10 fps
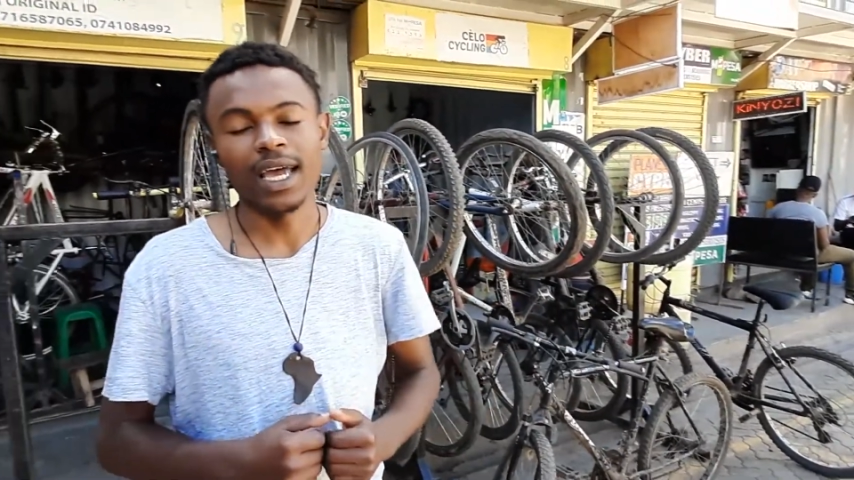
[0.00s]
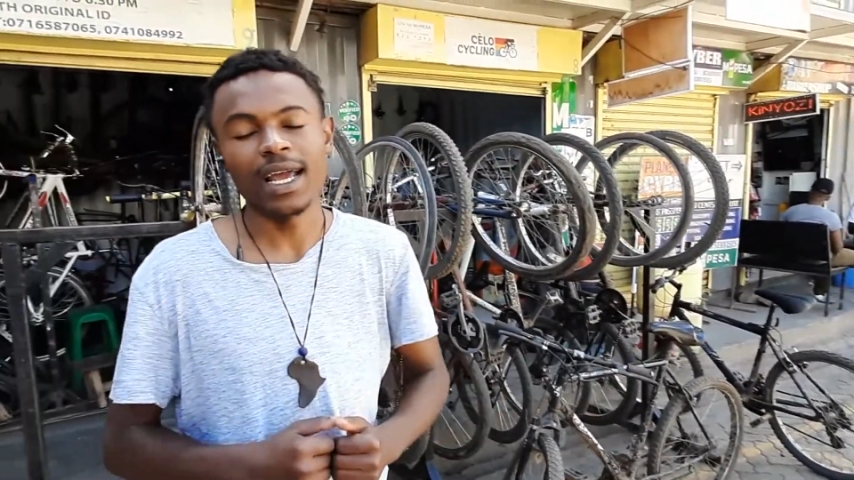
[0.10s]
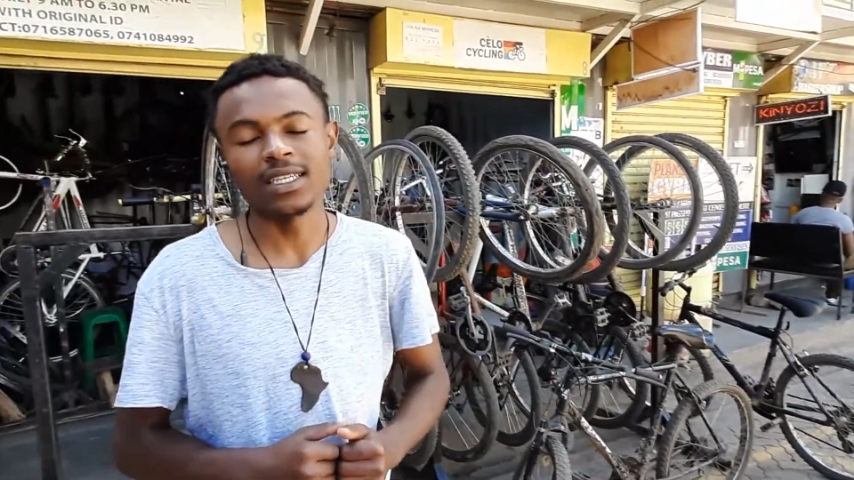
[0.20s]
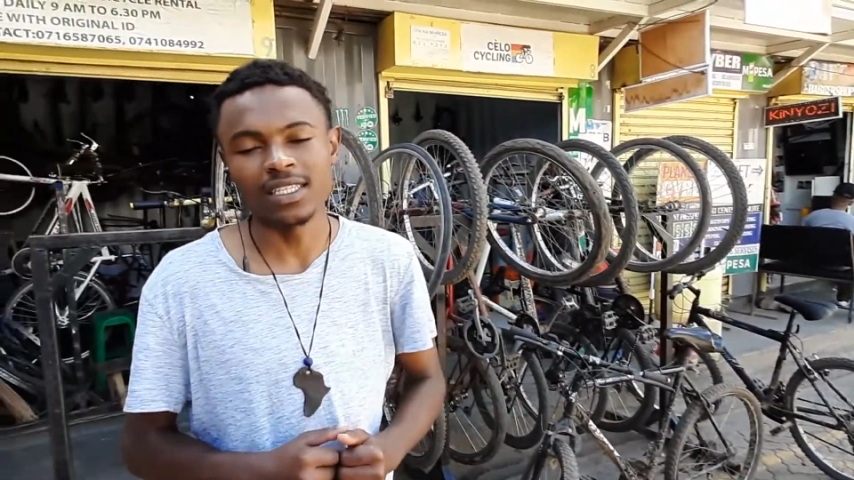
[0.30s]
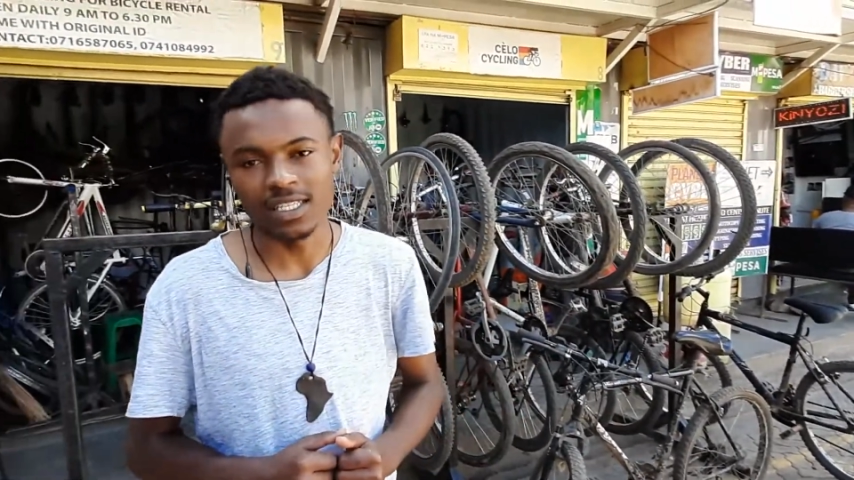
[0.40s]

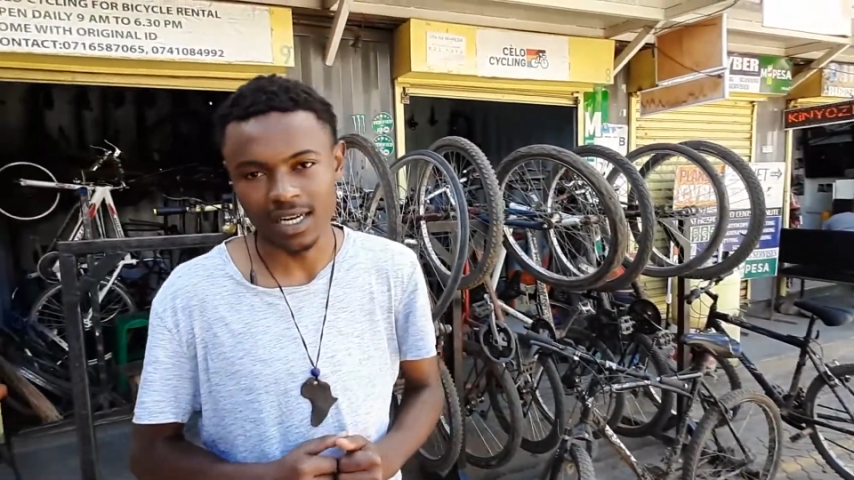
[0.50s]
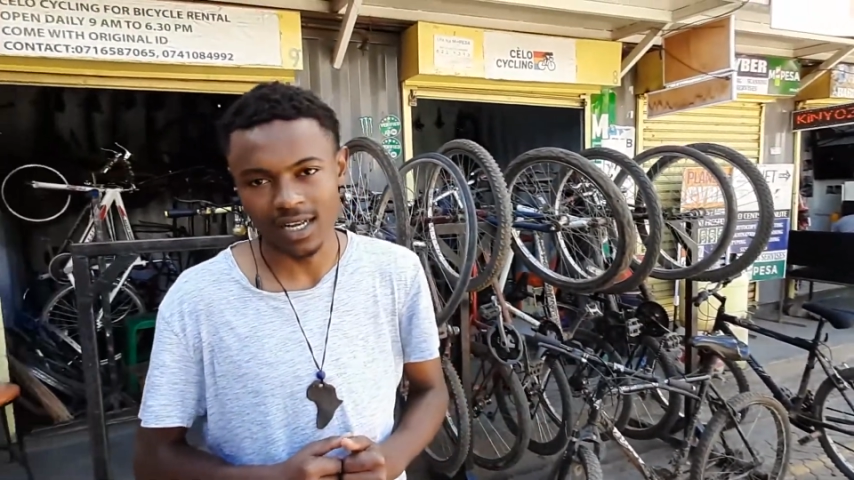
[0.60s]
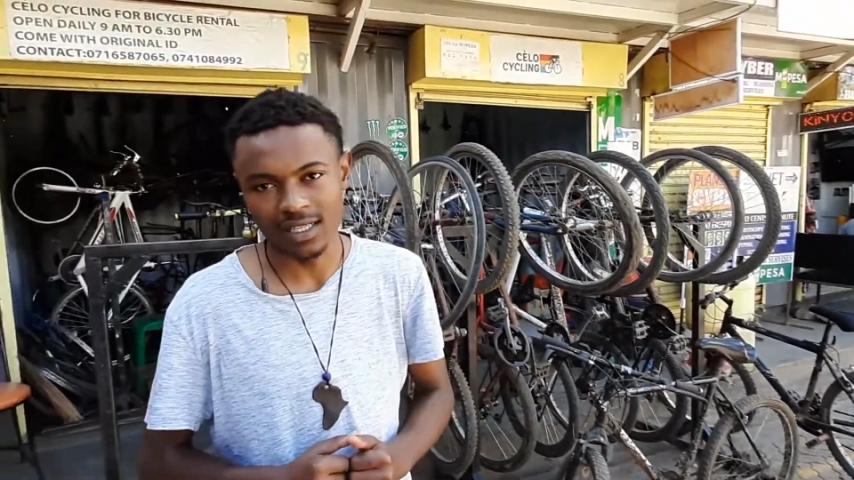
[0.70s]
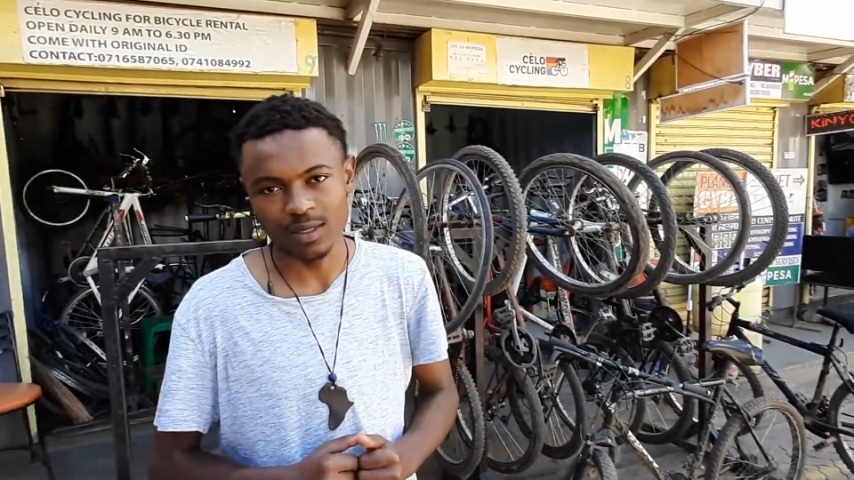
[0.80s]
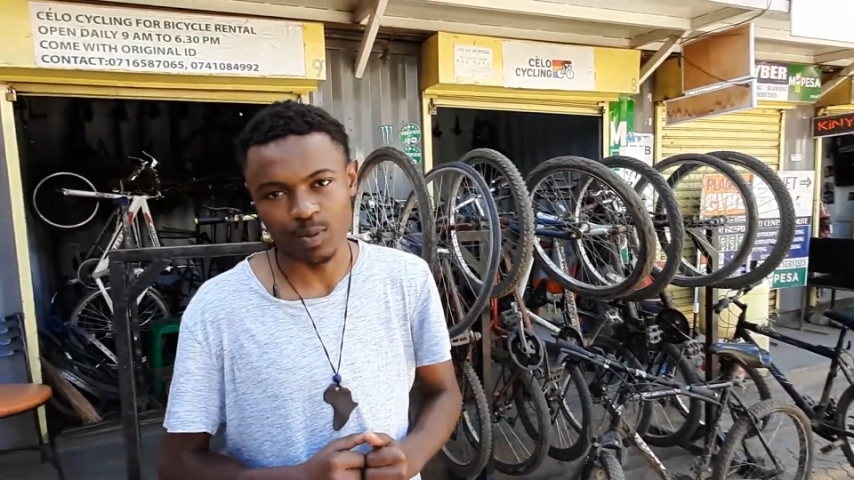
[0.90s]
80
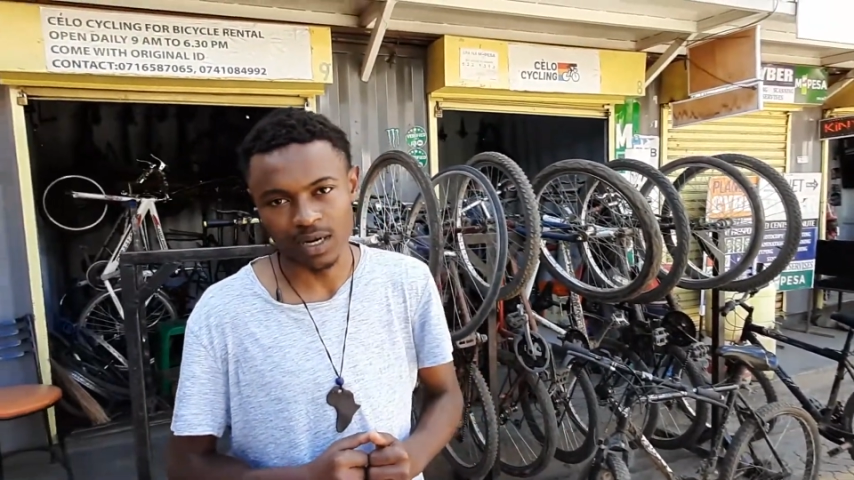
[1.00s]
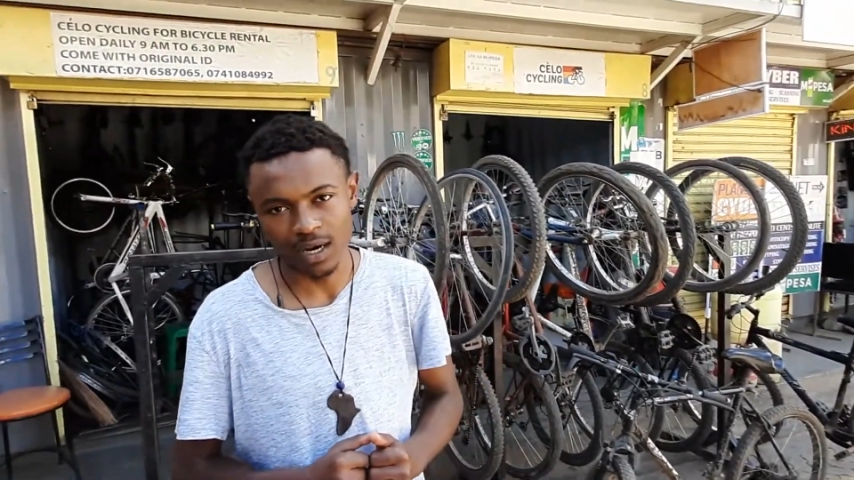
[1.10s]
shillings per,